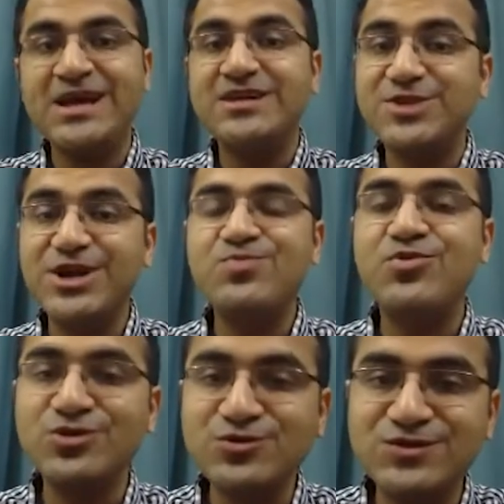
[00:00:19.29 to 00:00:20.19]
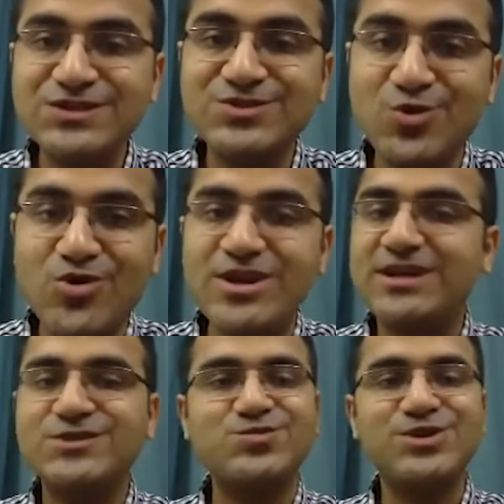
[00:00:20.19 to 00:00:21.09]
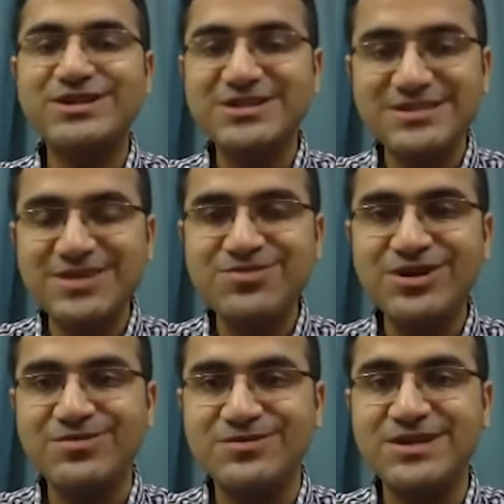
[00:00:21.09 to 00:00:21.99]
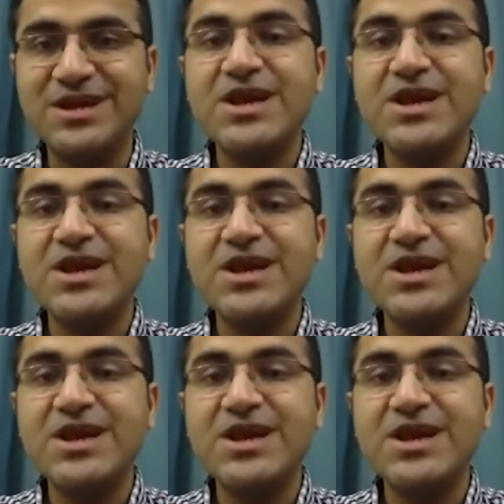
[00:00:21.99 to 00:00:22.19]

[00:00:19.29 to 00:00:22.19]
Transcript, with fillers: that produces chronic respiratory symptoms.